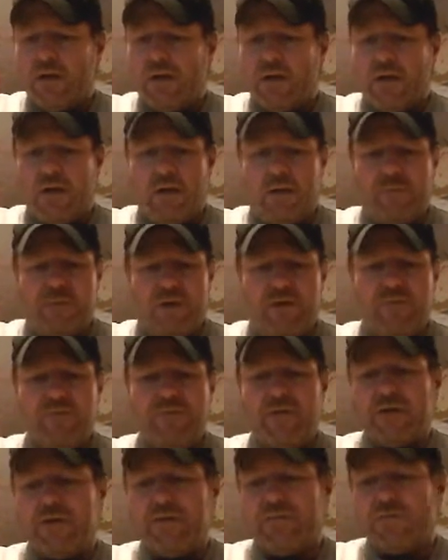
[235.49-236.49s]

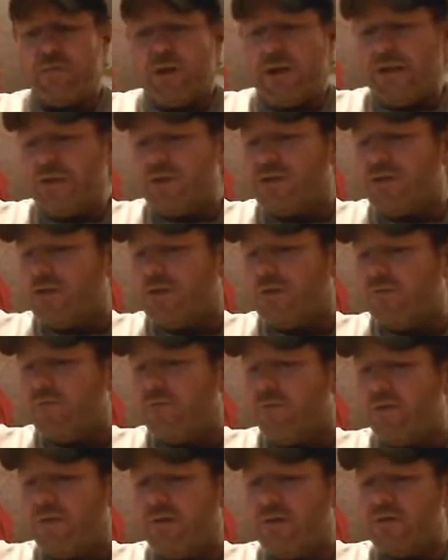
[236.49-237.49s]
effective range
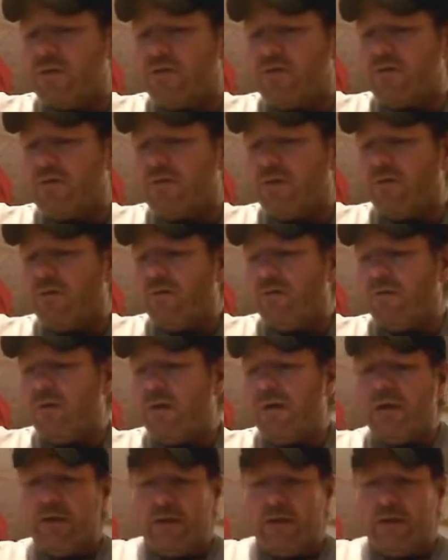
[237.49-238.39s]
for this, so